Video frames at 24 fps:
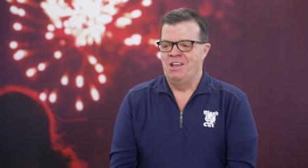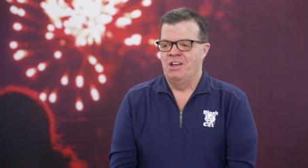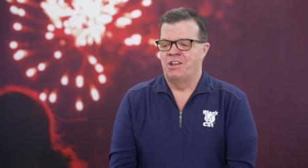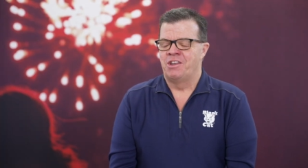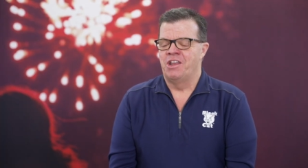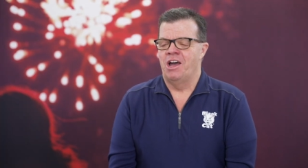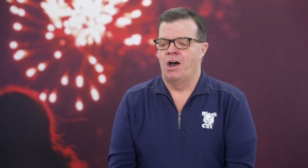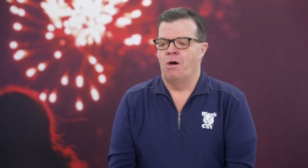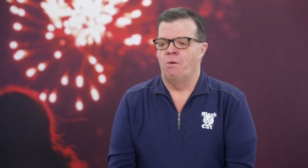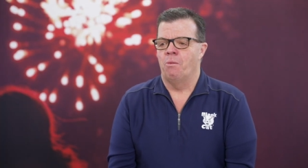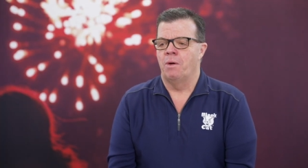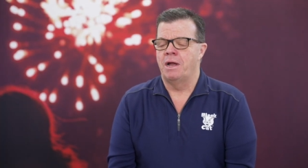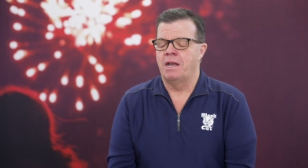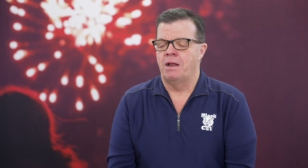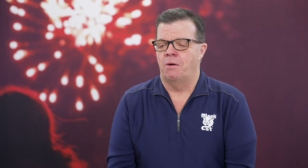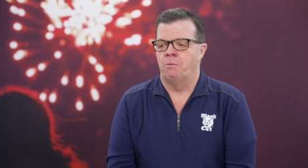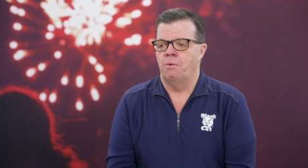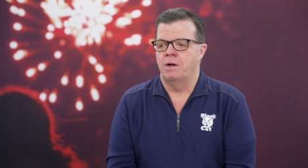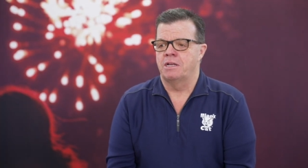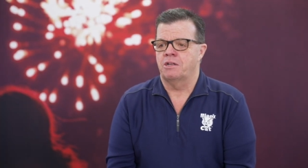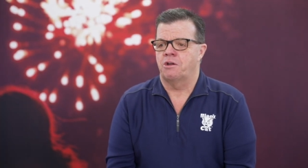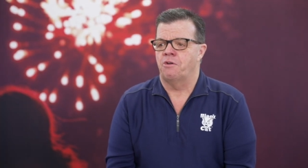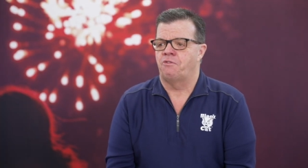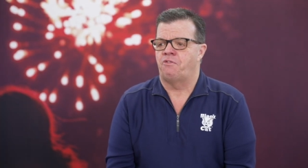Now,
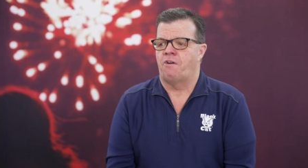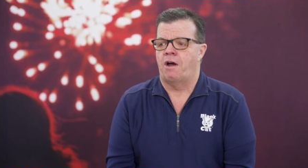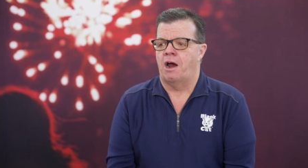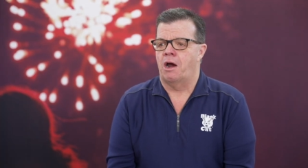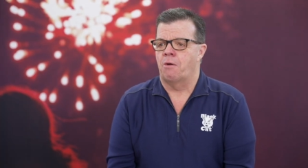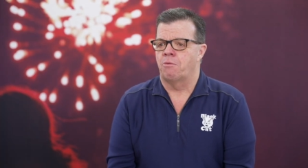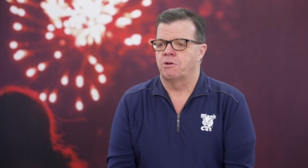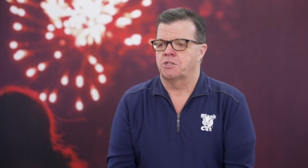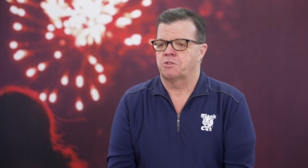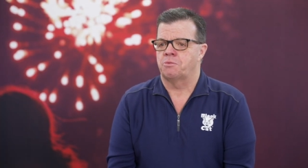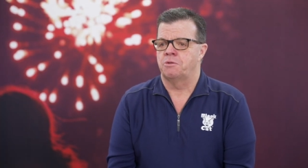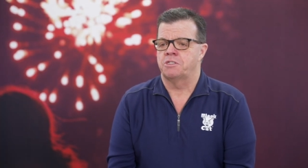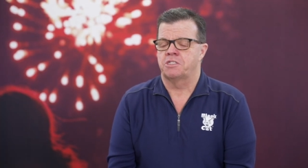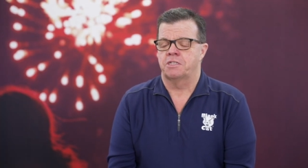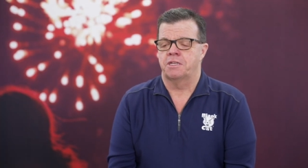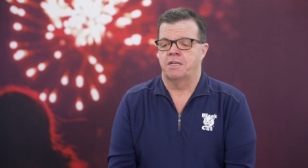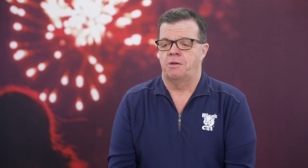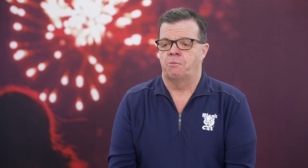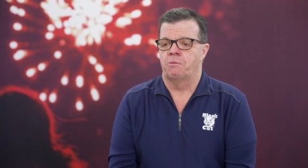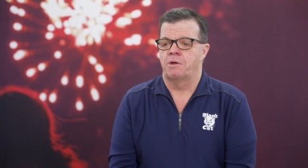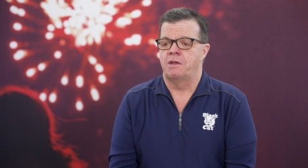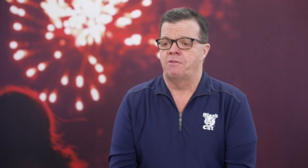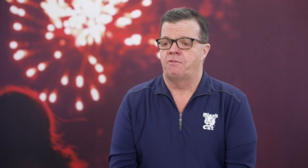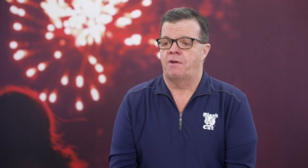Winco Fireworks, once
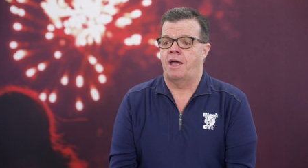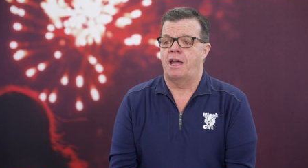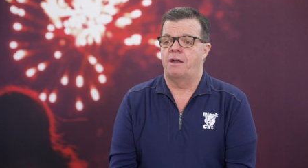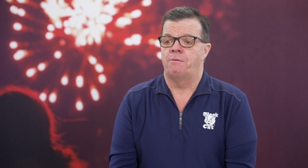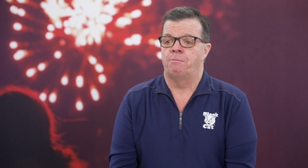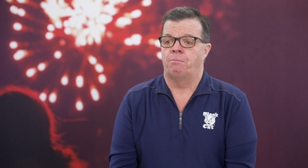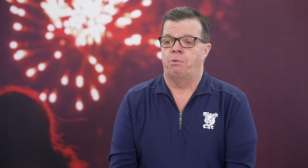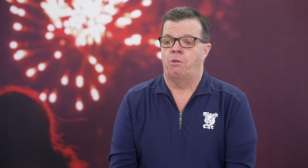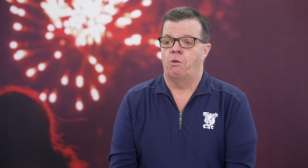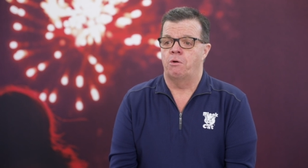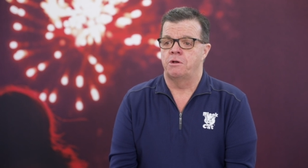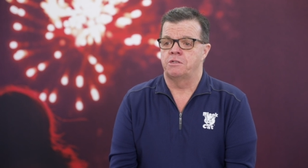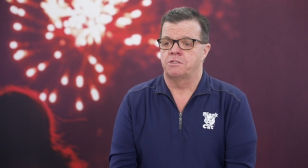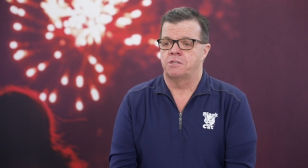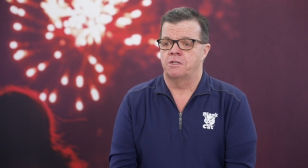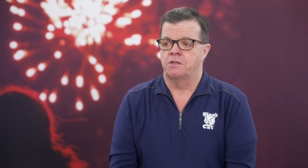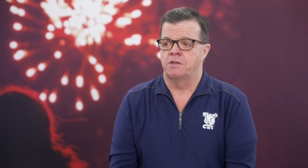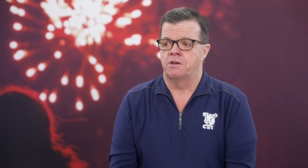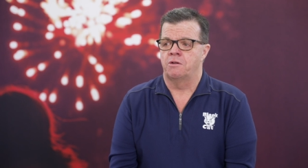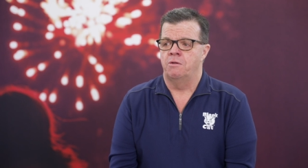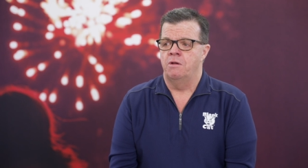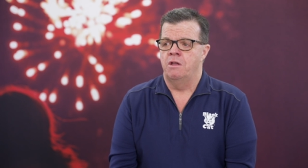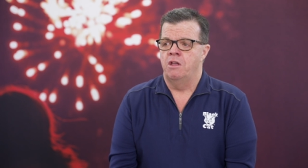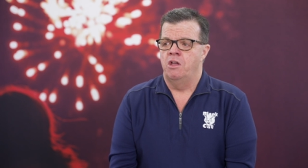again, we've had employees
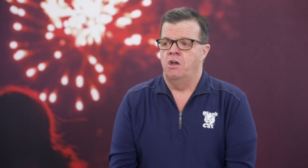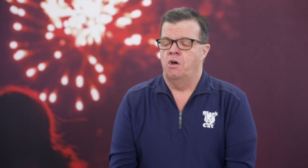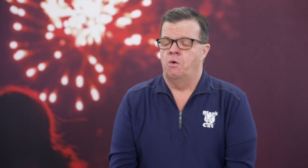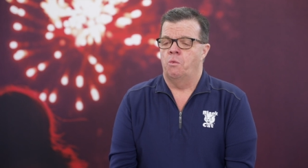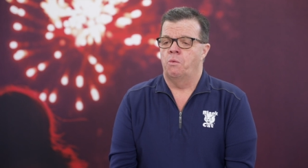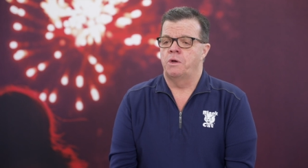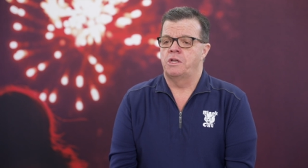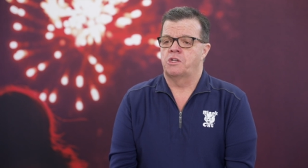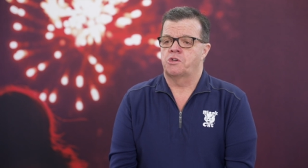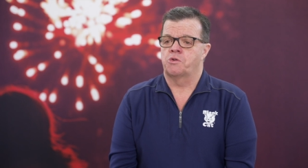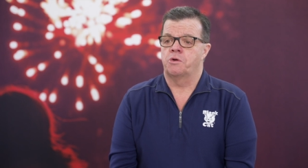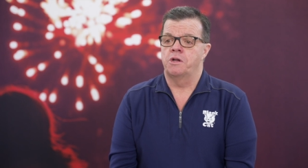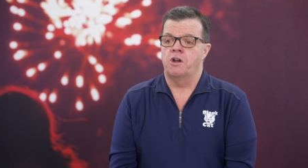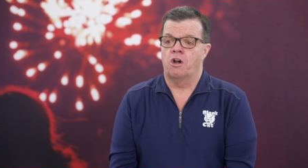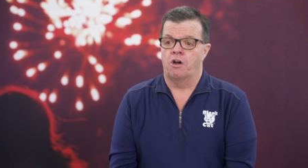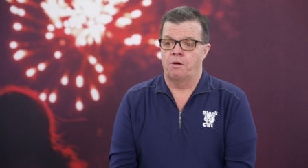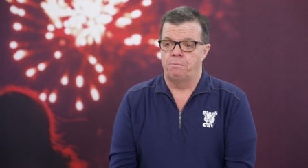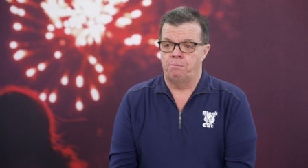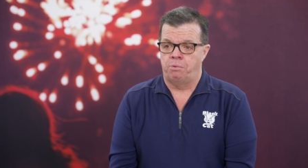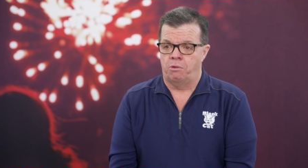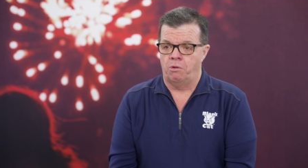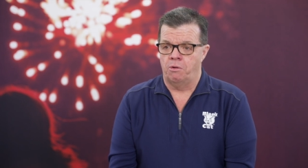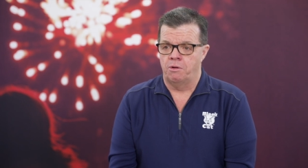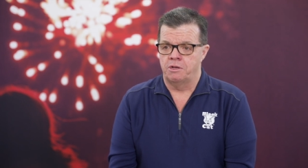here. We treat our
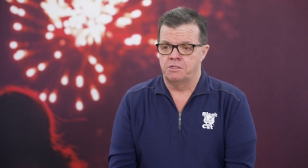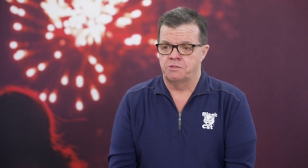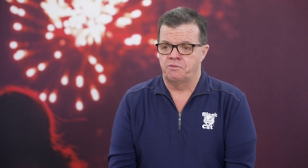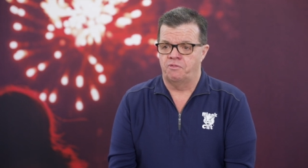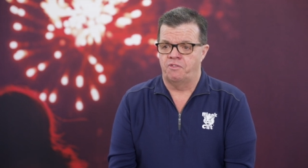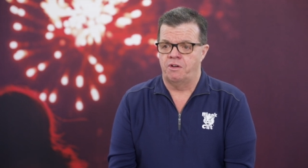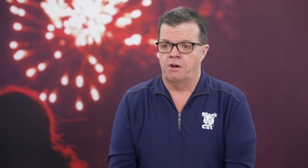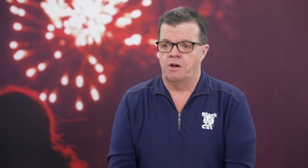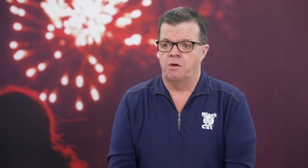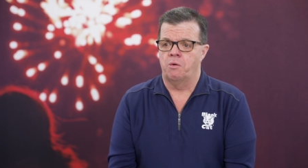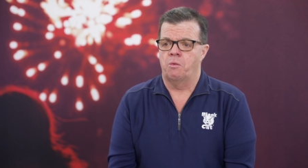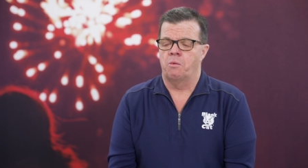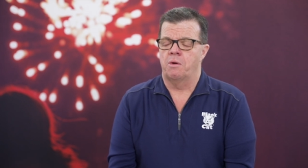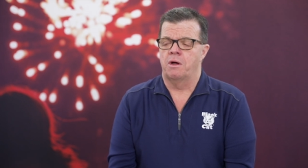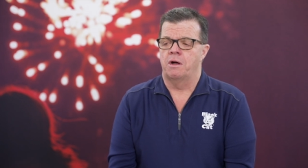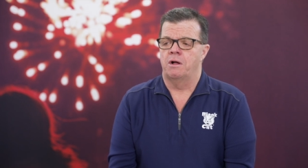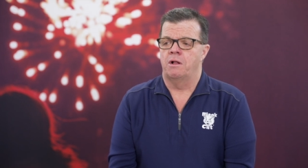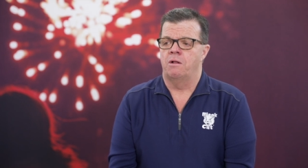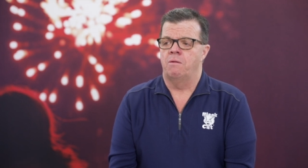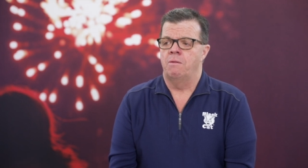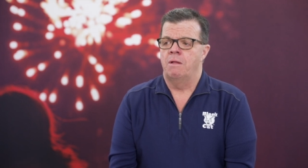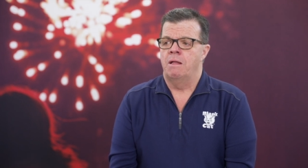employees very well